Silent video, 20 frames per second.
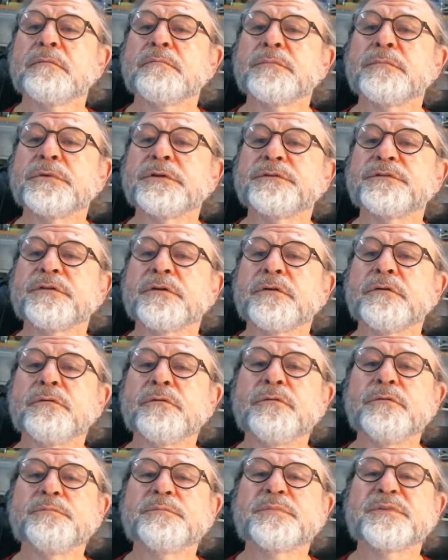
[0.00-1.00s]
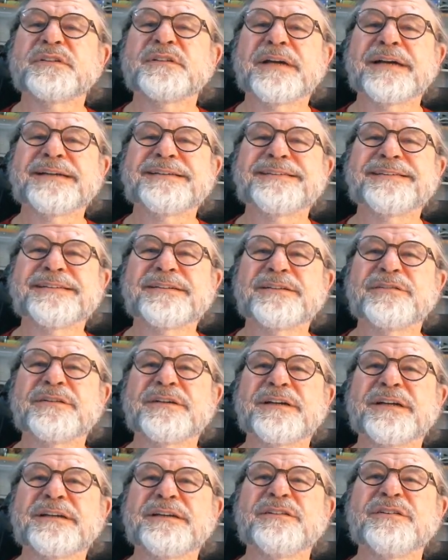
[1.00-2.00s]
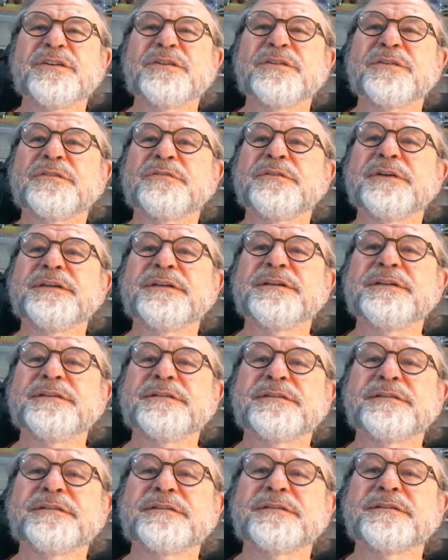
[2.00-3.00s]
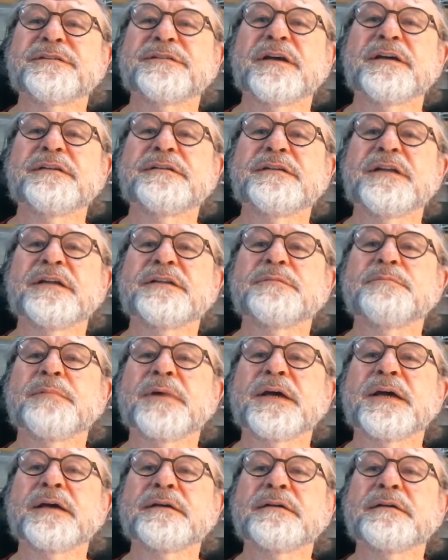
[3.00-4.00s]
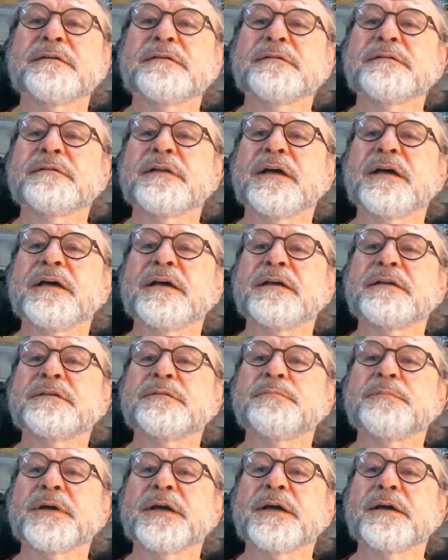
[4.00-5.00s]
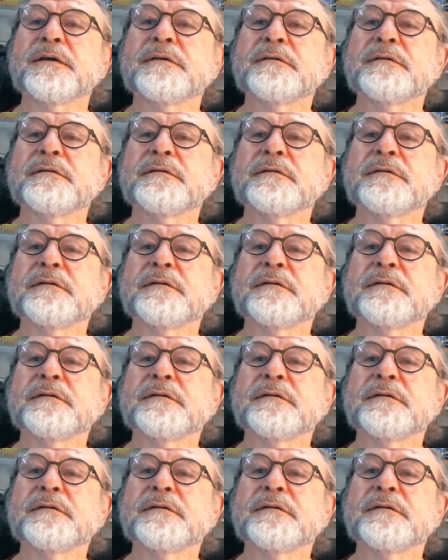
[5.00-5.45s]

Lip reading: But so, oops, I say create a new 3D design. That's bad. That's bad.